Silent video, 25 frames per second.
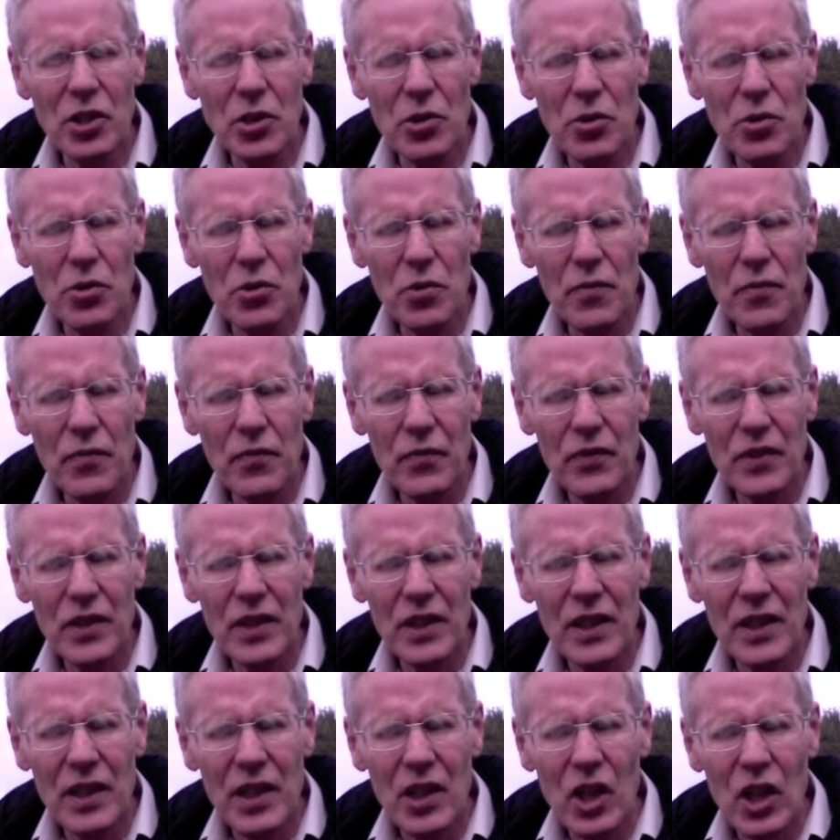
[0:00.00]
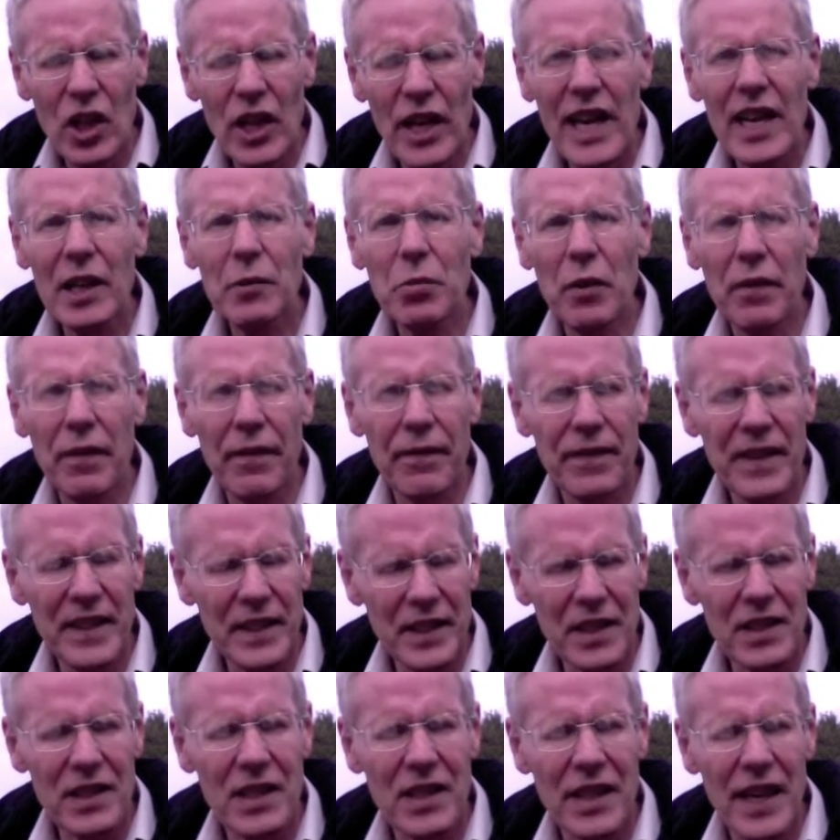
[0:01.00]
do, it will
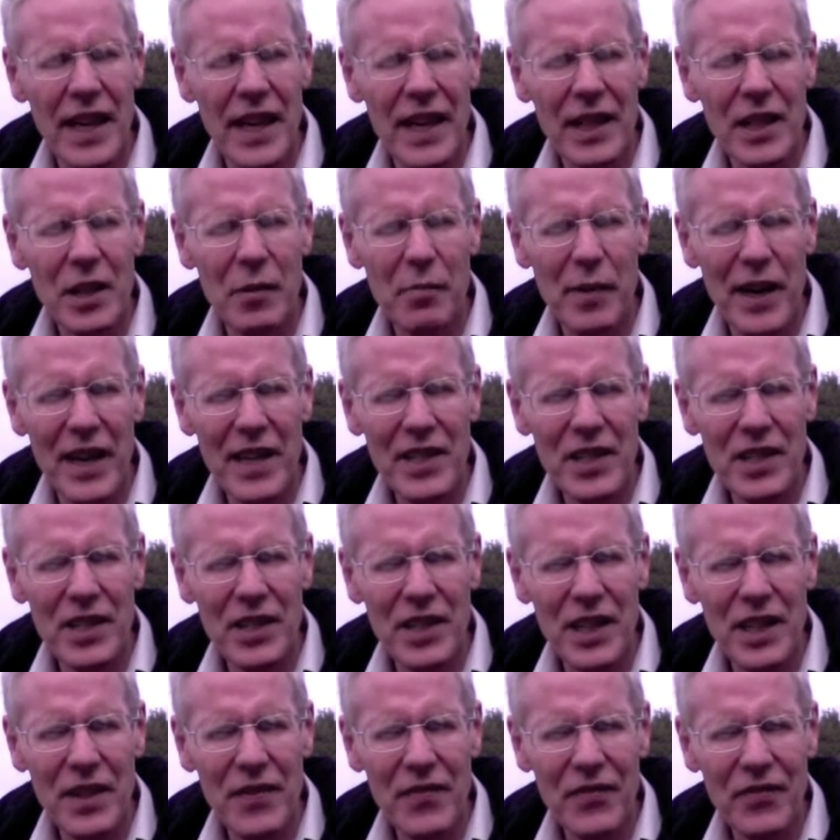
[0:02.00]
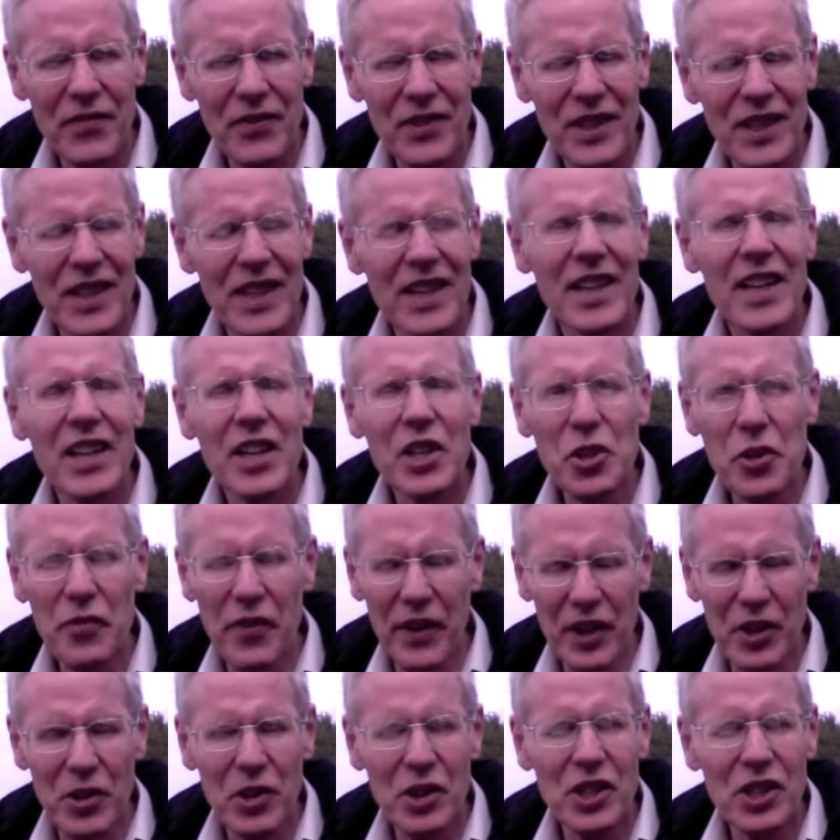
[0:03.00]
fit into that capacity, you have
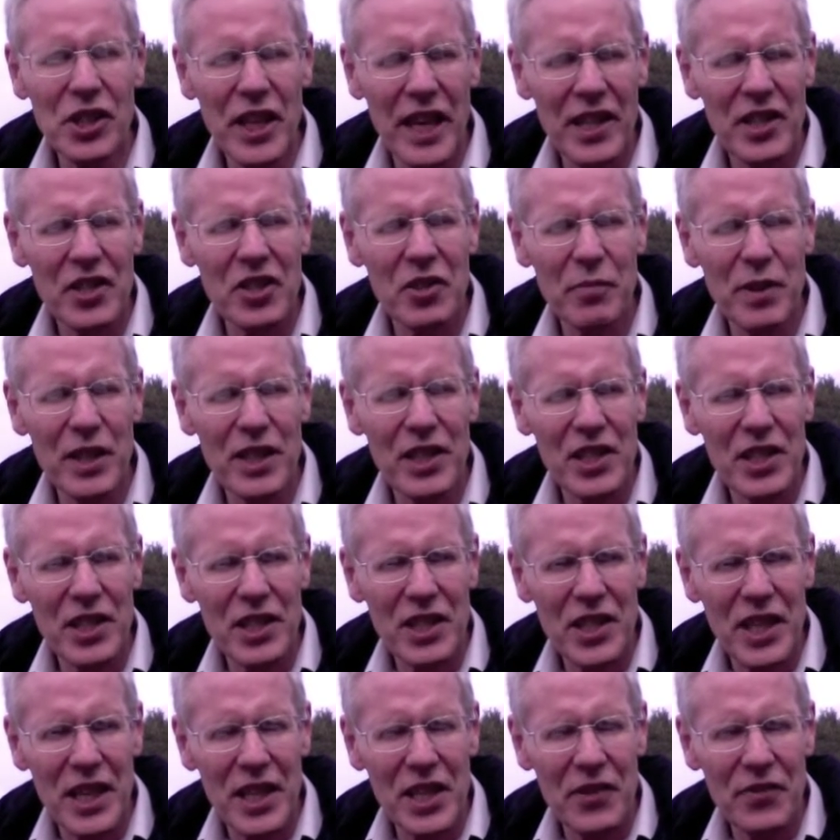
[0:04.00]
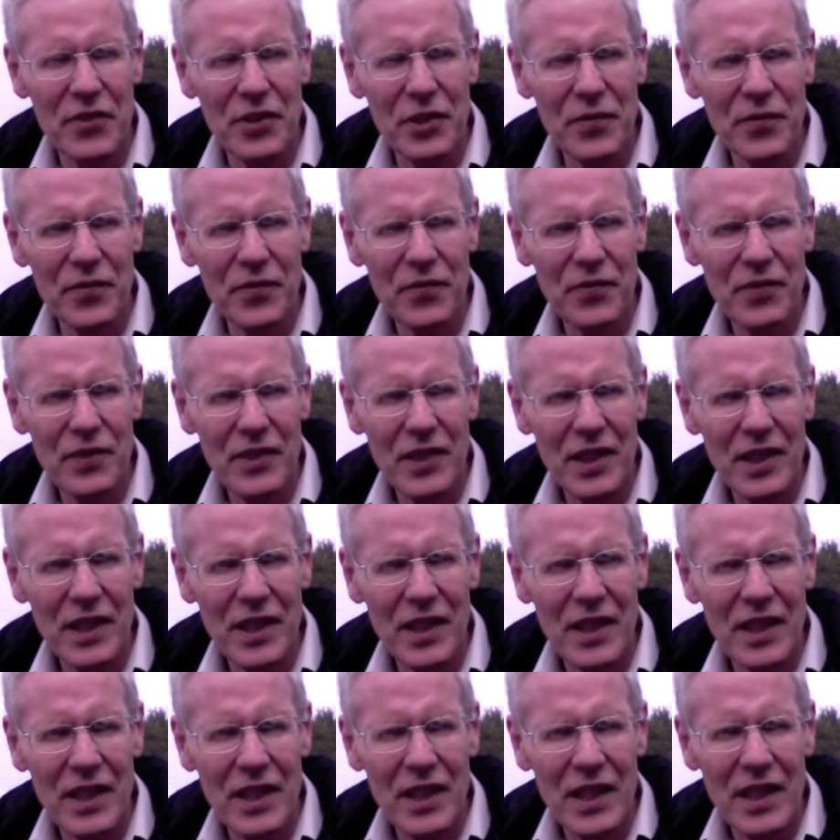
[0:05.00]
a good chance of being successful.
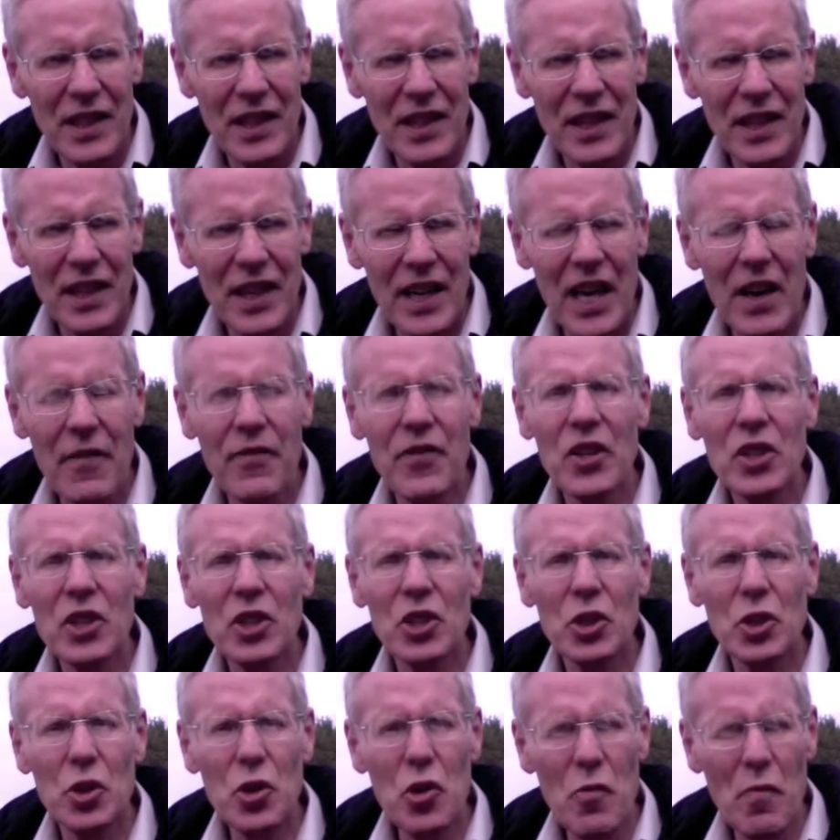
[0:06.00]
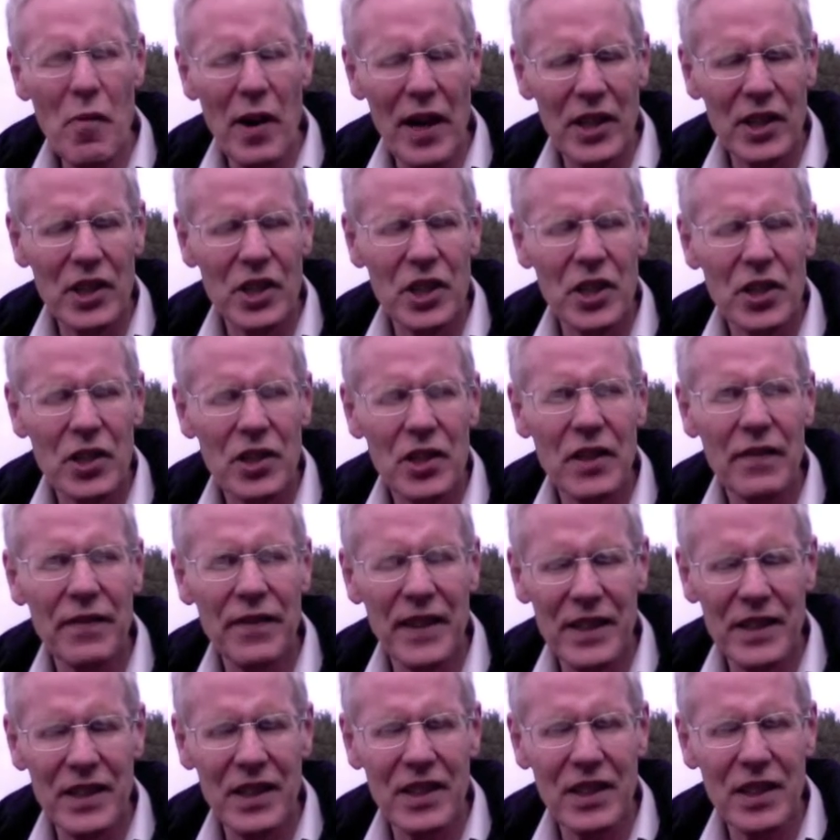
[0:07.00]
If there's too much to
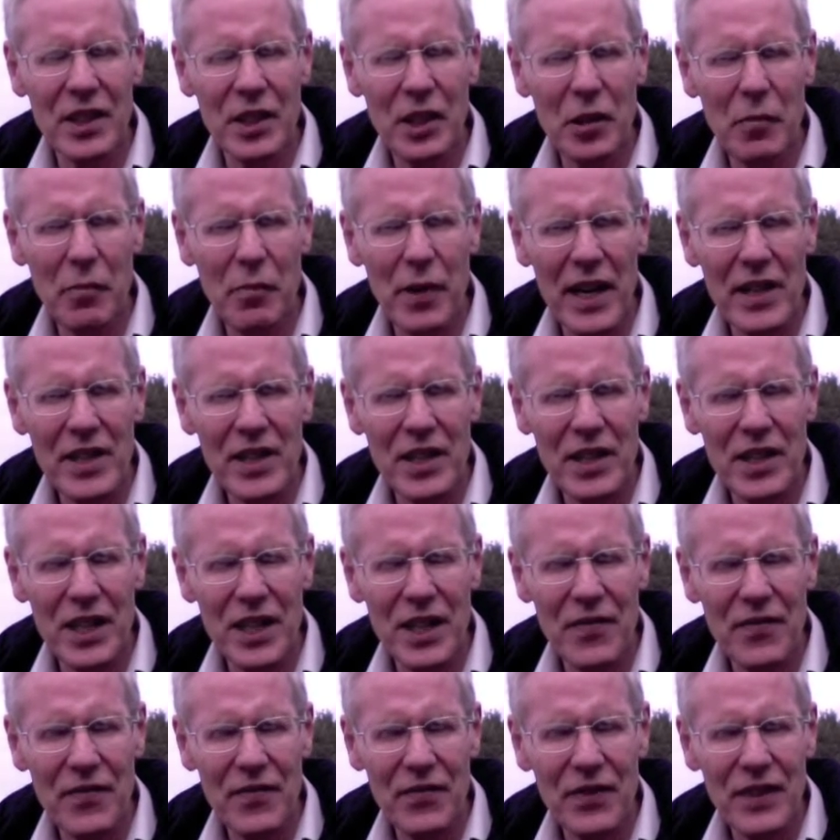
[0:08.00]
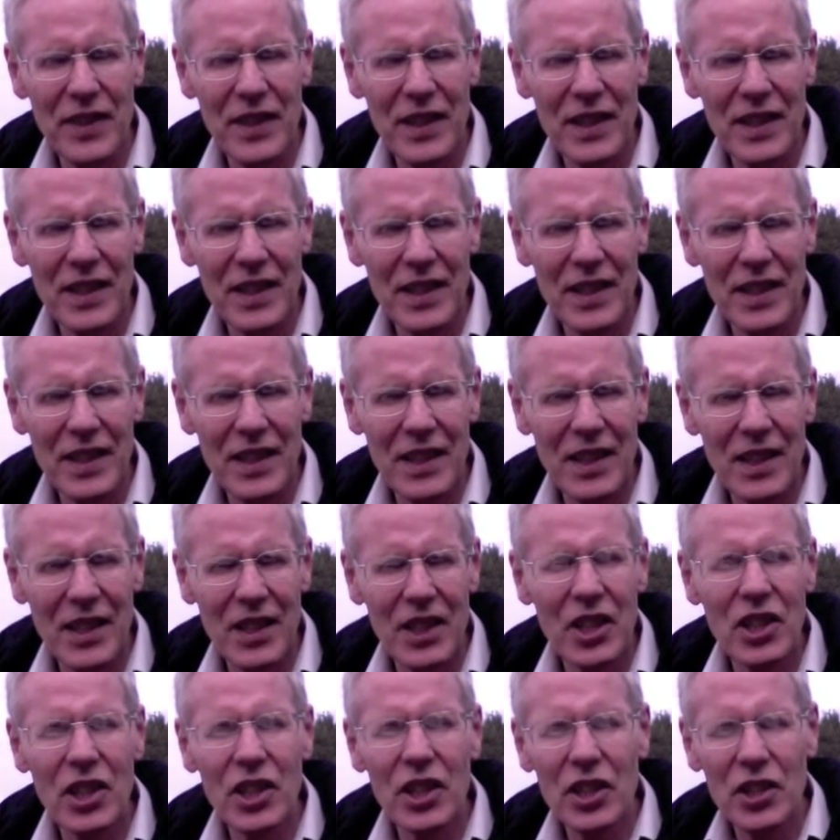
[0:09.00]
fit into the capacity,
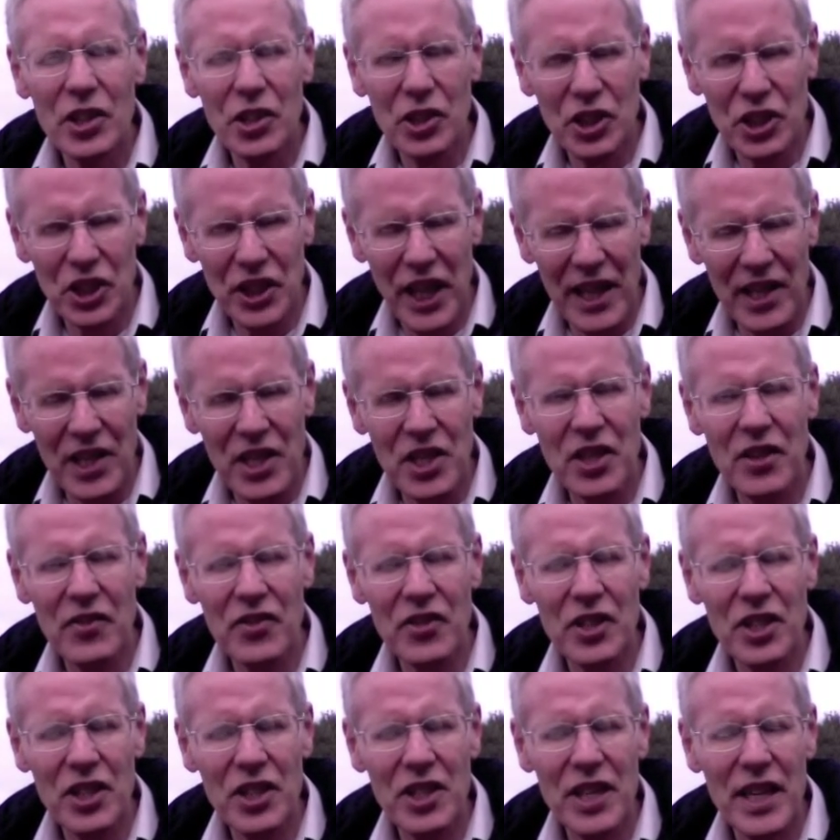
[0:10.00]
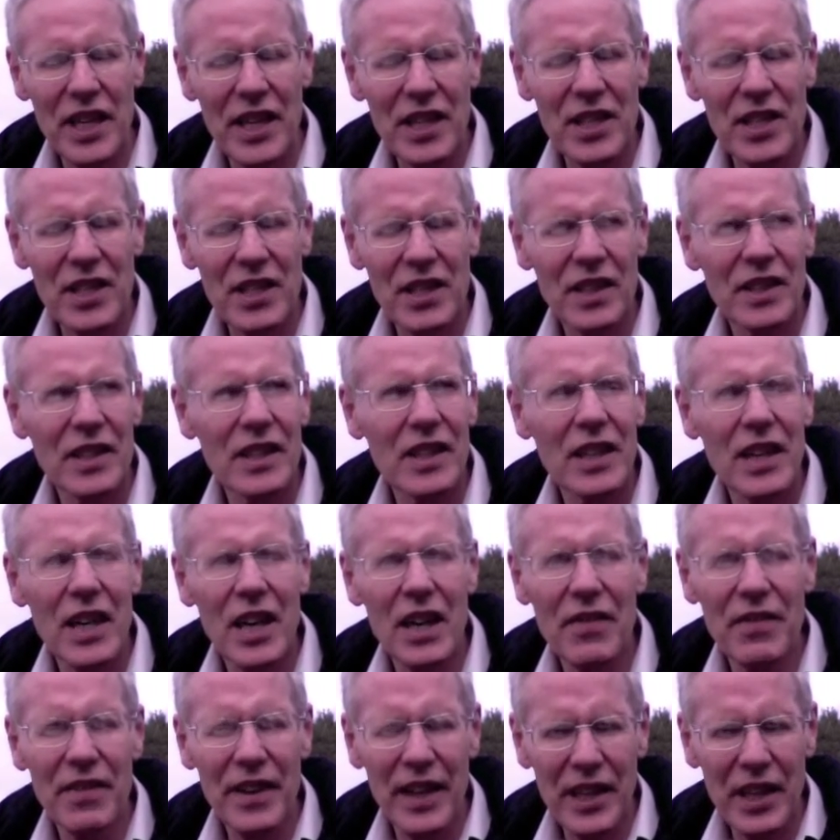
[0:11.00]
your chances of success
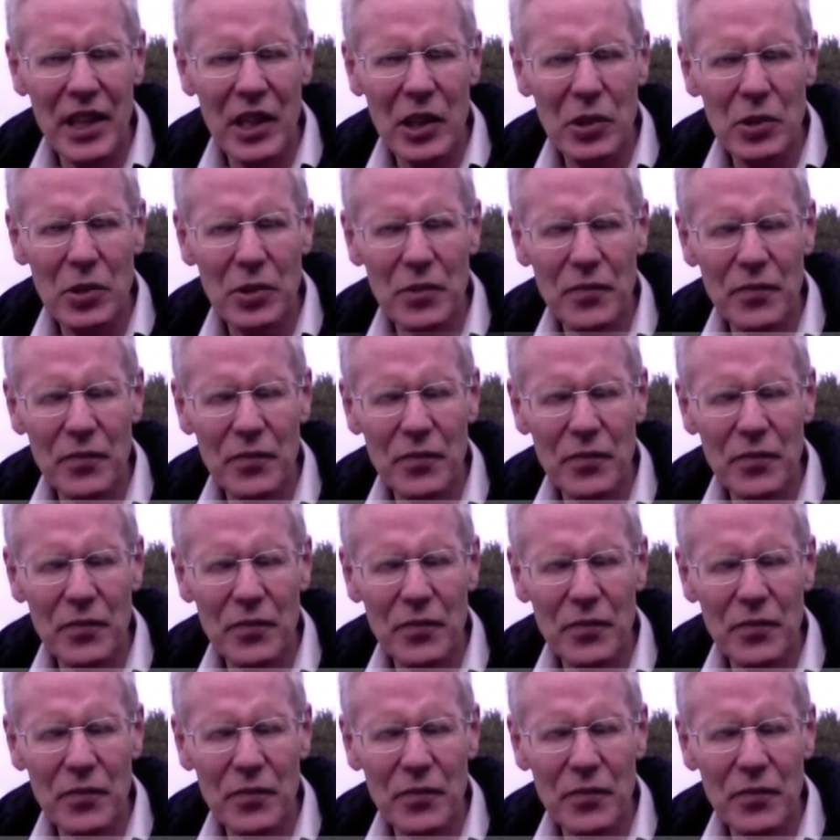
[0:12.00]
are very low.